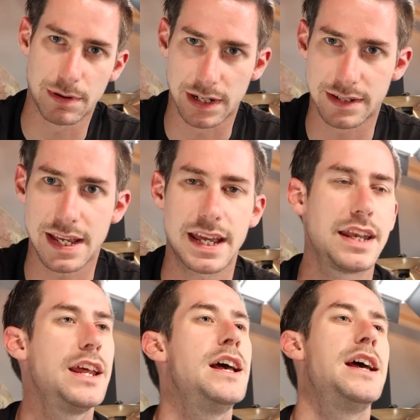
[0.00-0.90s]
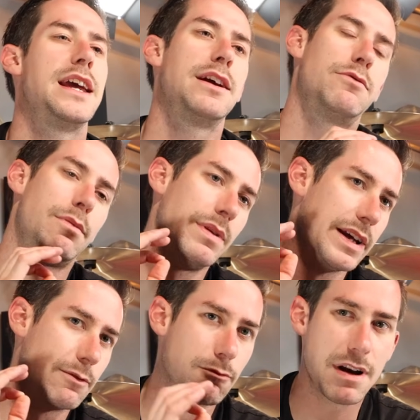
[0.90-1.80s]
plugged in, it will blink
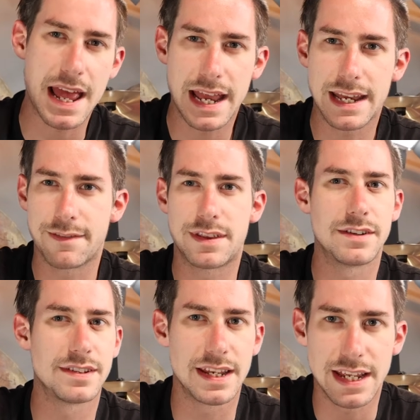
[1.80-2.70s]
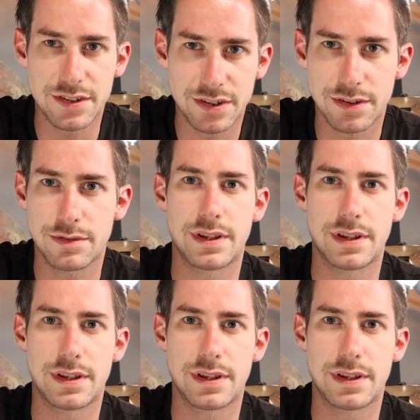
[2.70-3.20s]
red if there's an issue,